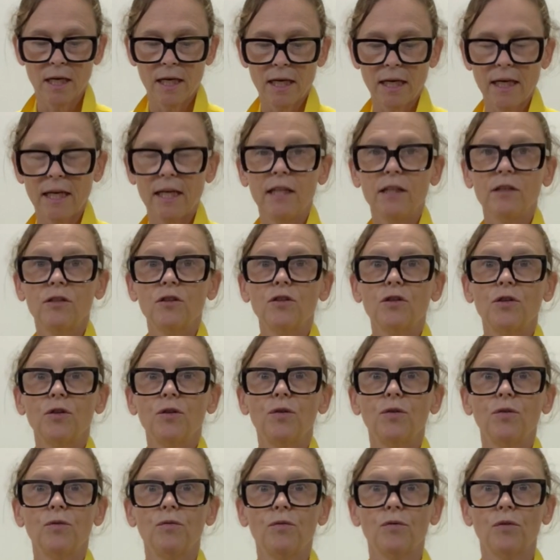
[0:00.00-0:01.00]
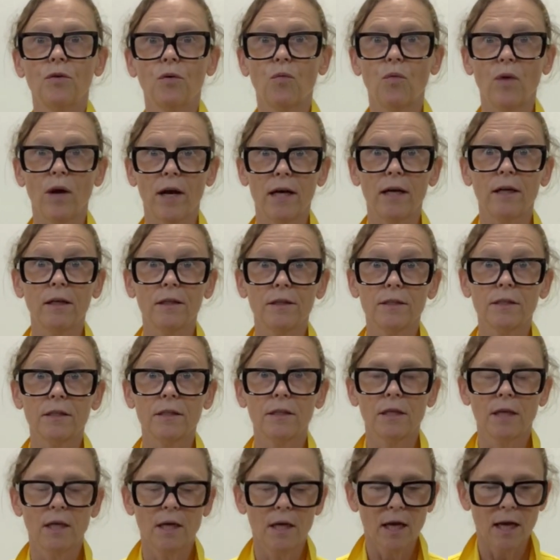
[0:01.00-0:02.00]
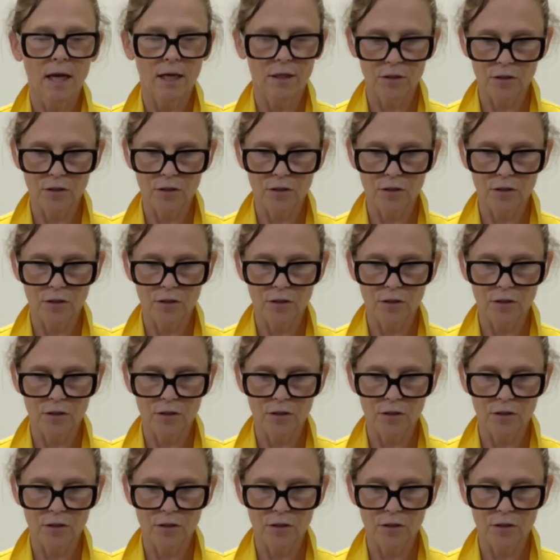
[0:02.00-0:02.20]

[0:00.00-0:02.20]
into the wells. And